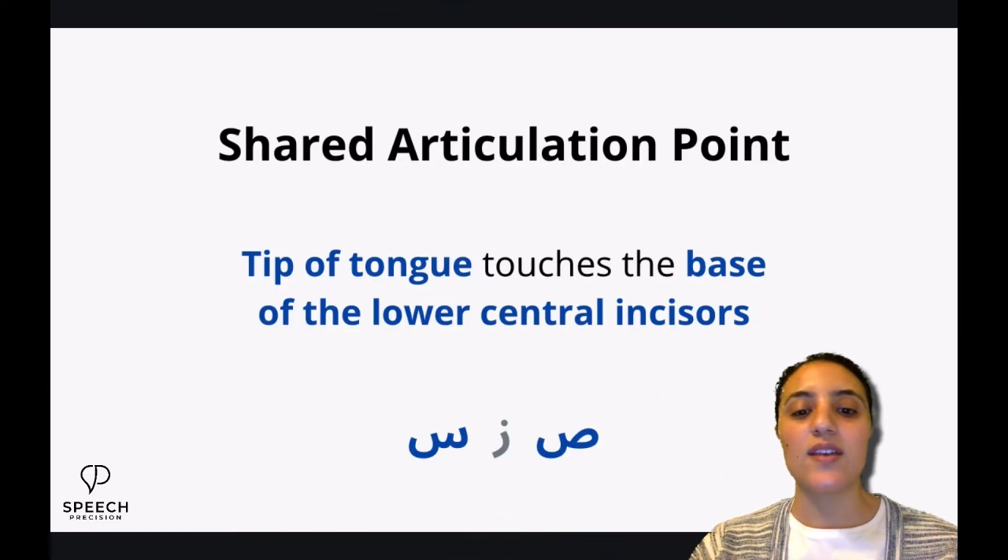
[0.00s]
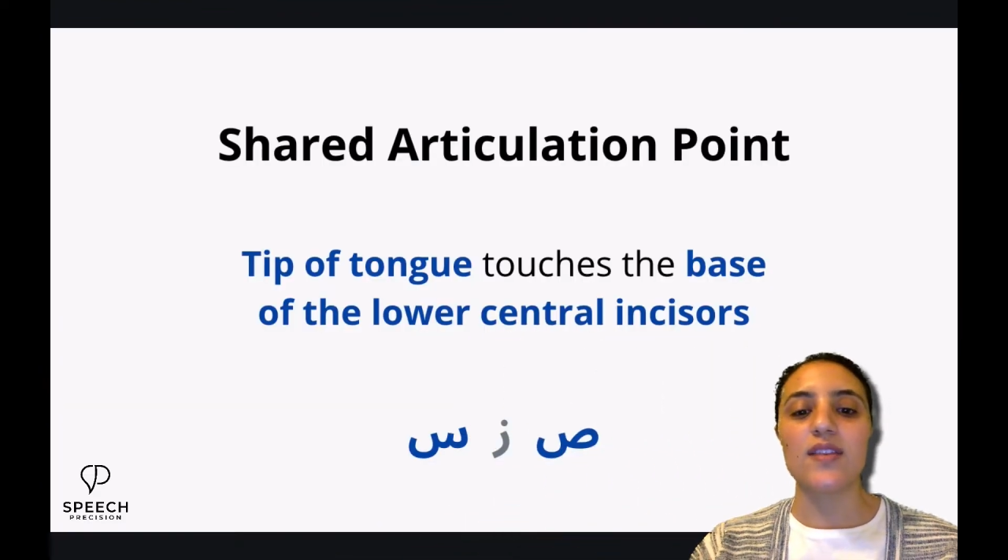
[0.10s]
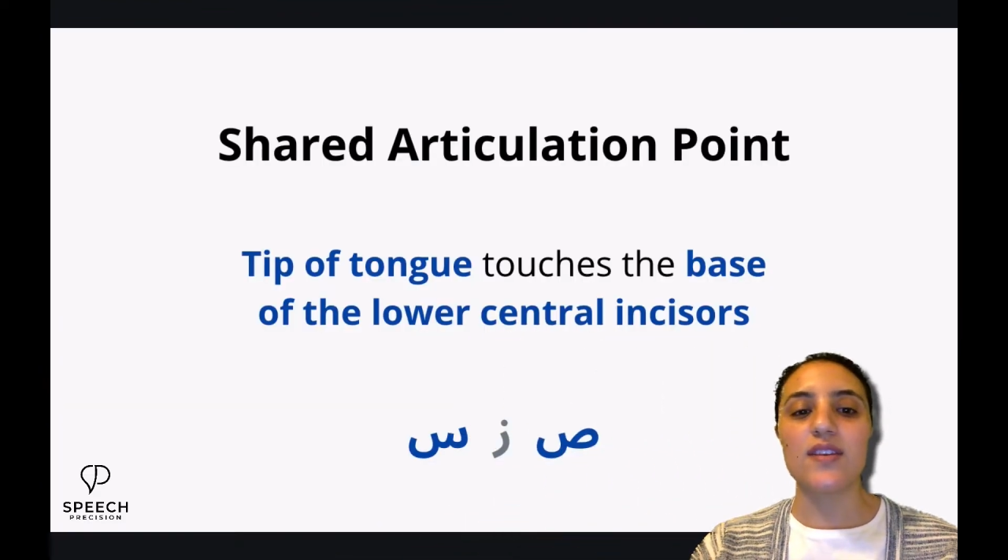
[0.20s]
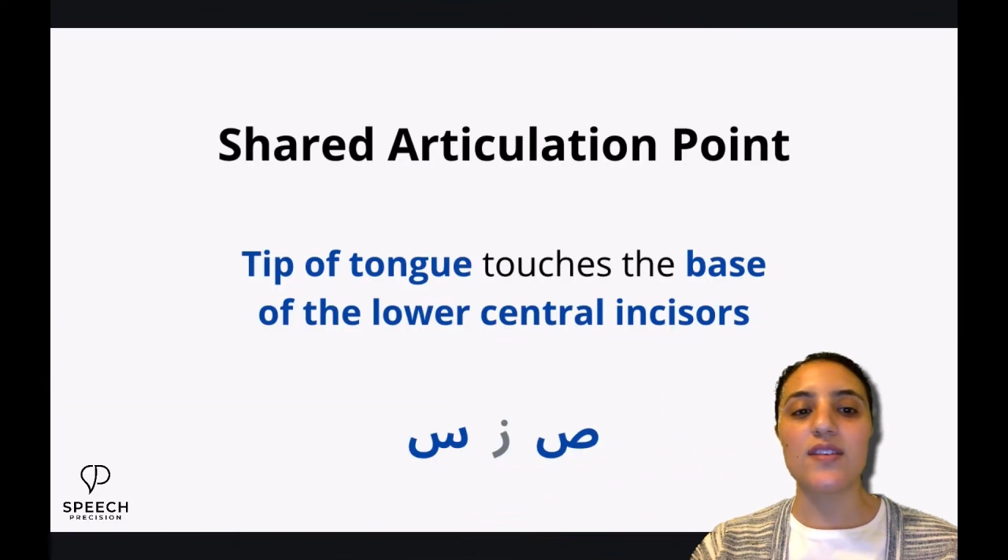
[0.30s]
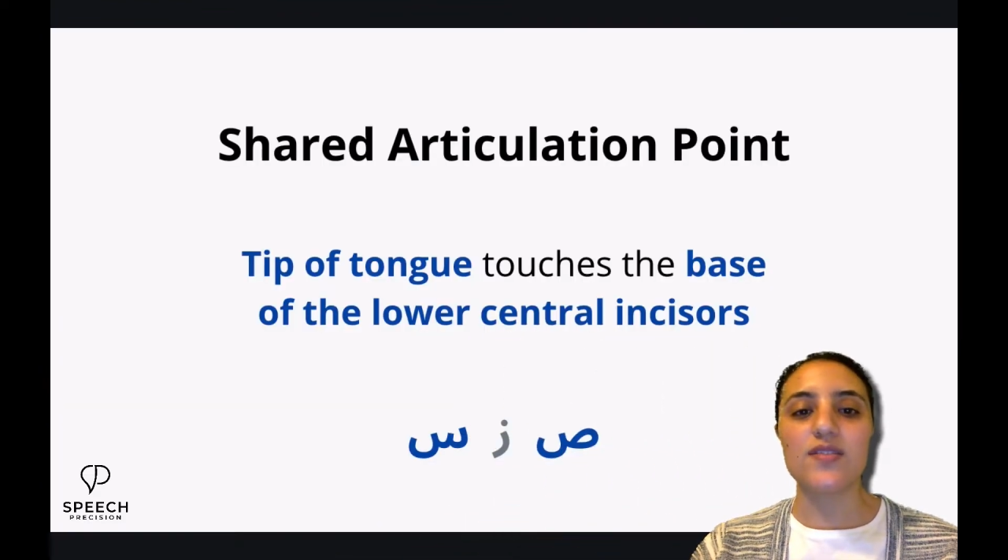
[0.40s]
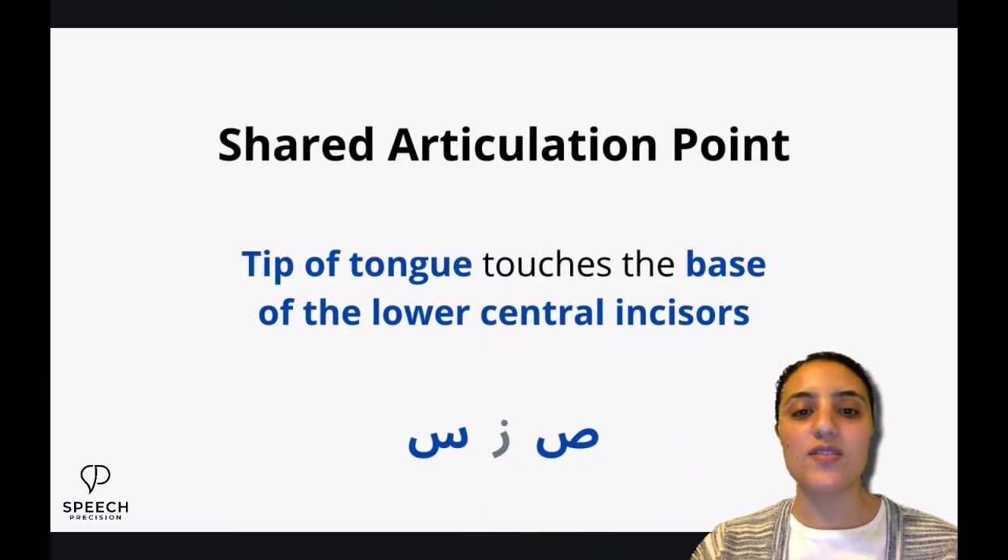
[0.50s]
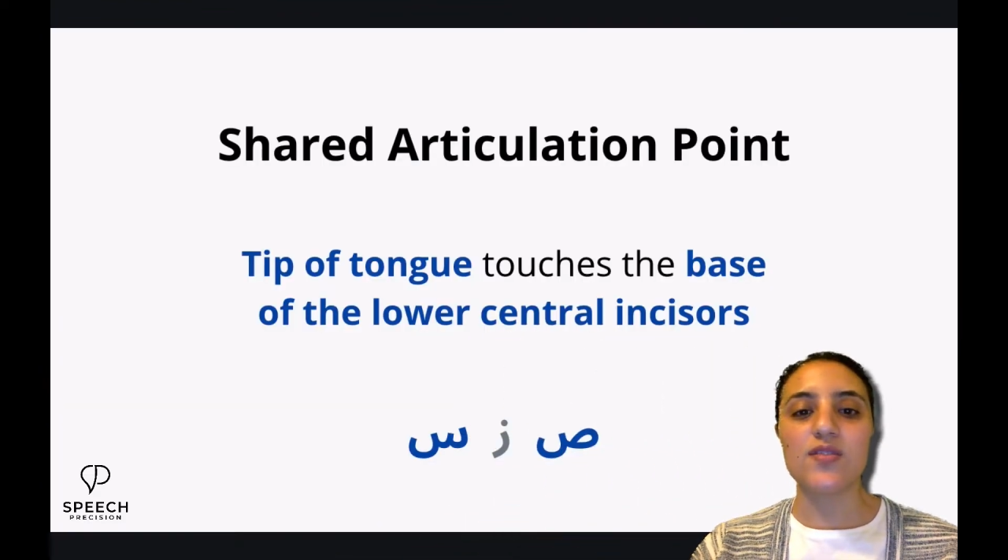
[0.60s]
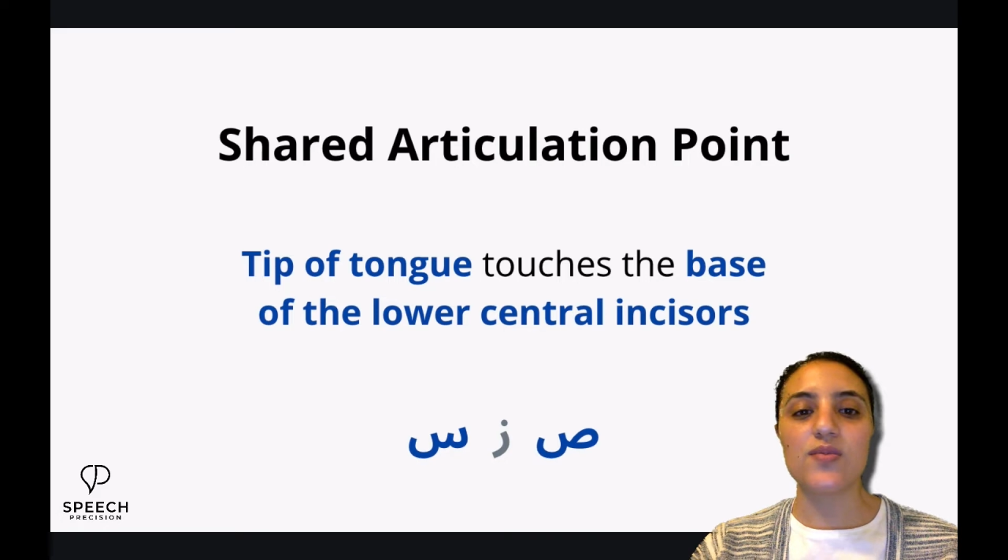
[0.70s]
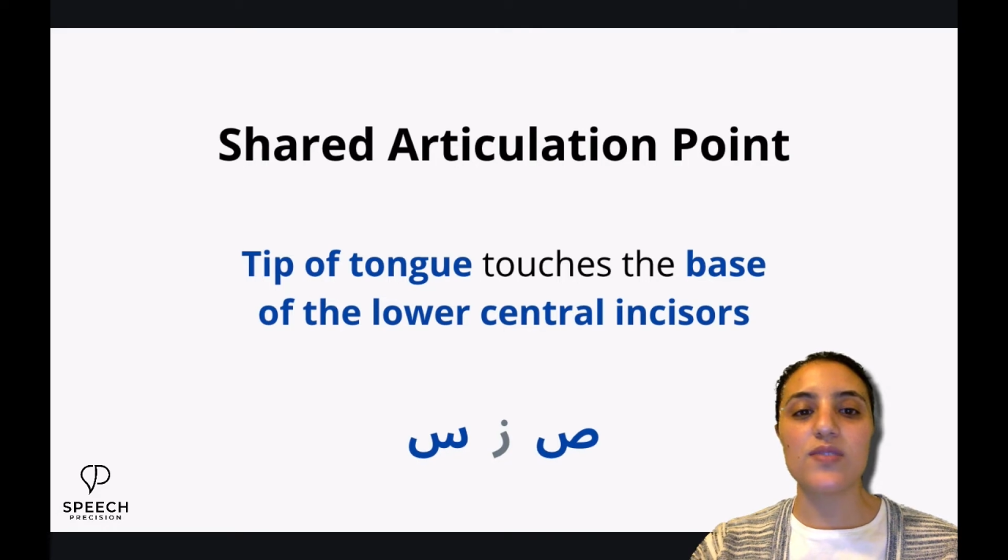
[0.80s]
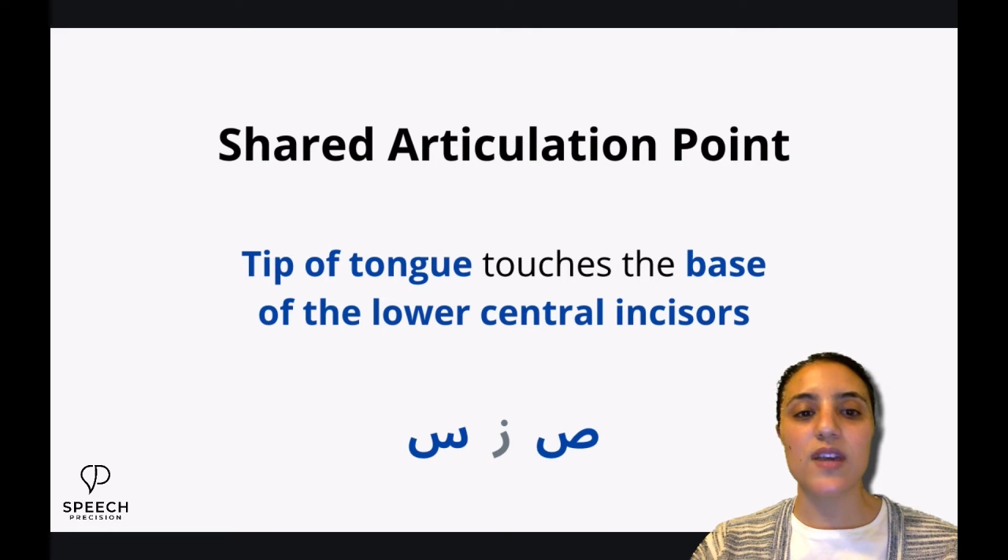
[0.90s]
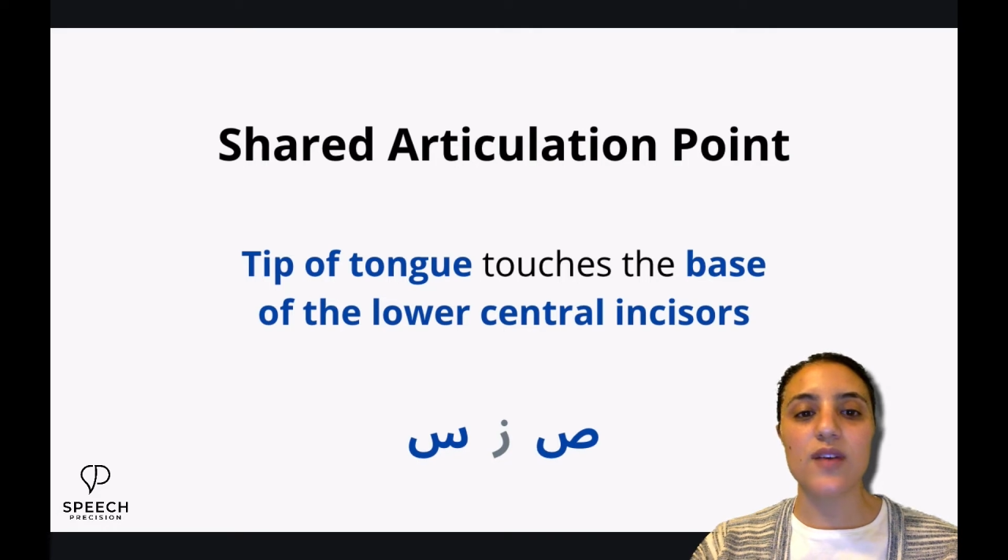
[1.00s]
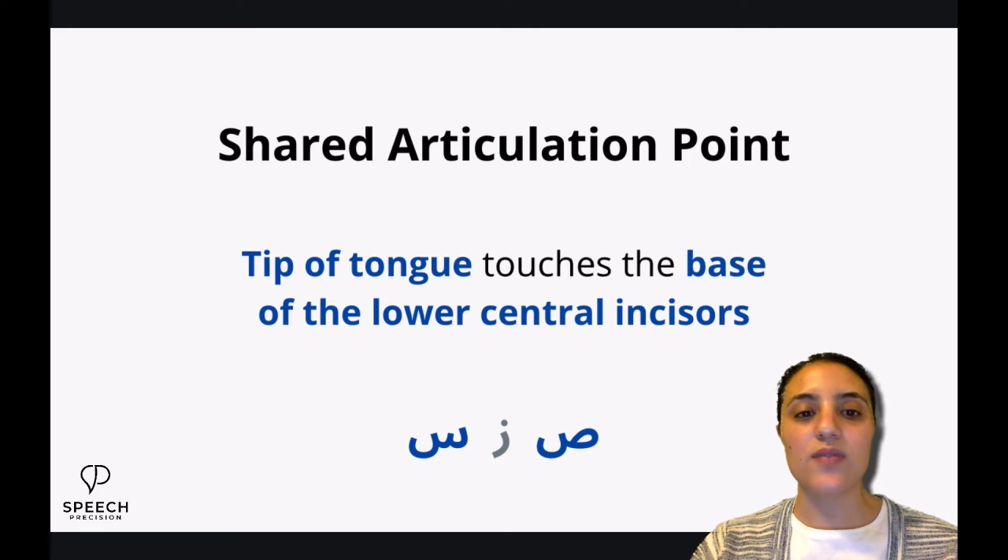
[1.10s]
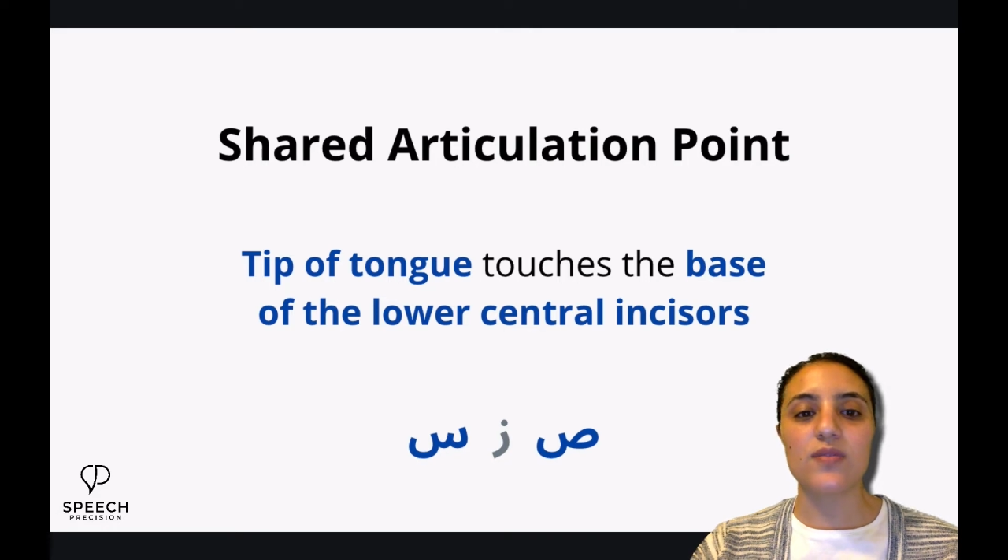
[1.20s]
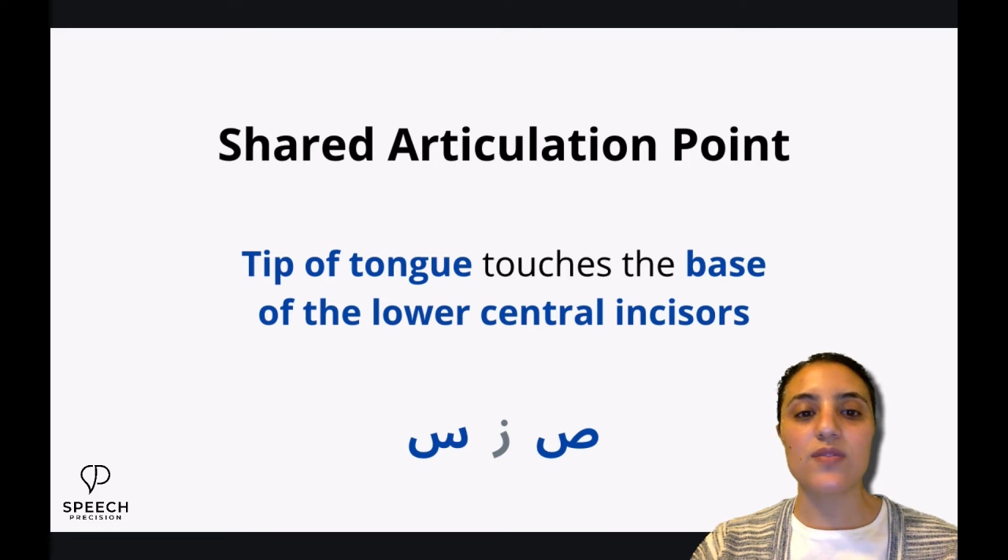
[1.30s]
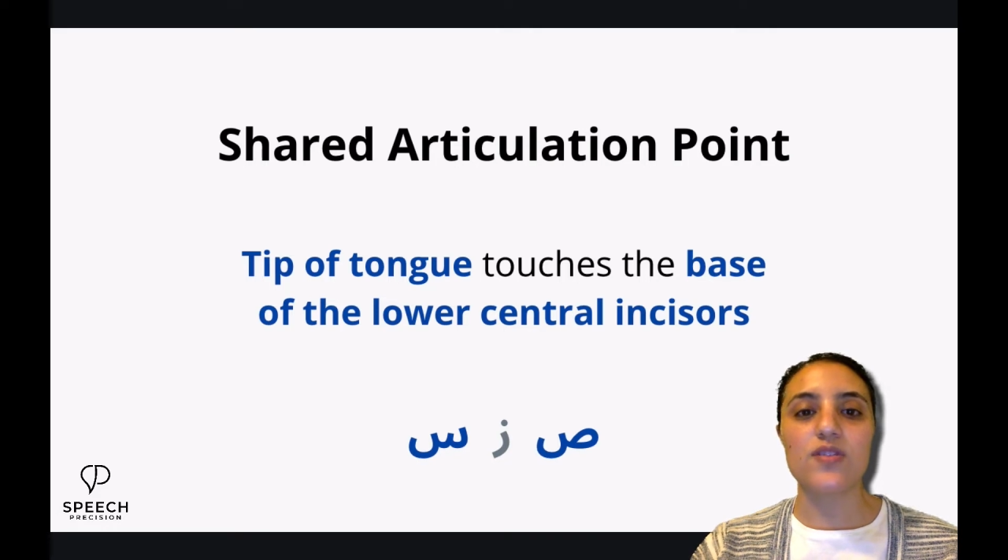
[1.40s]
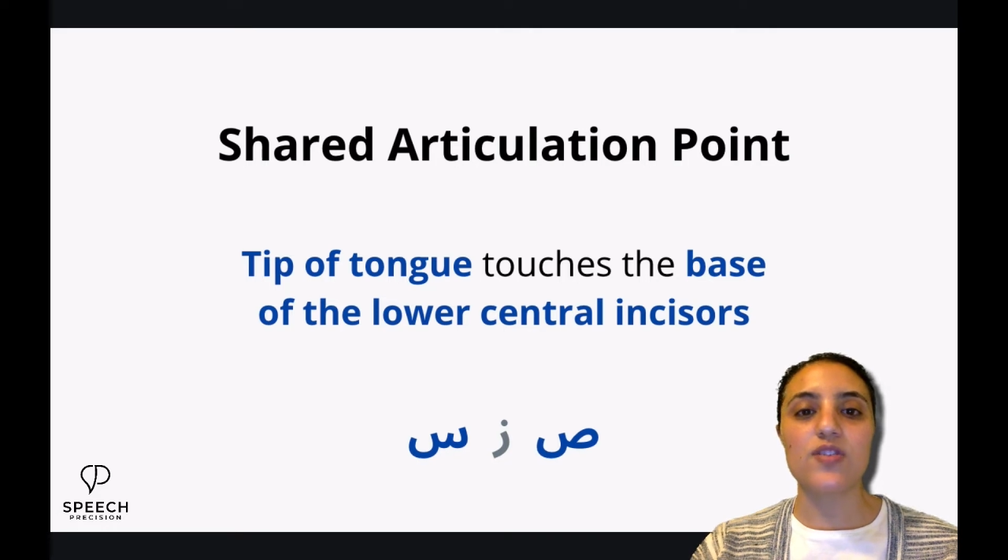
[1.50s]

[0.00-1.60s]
these two sounds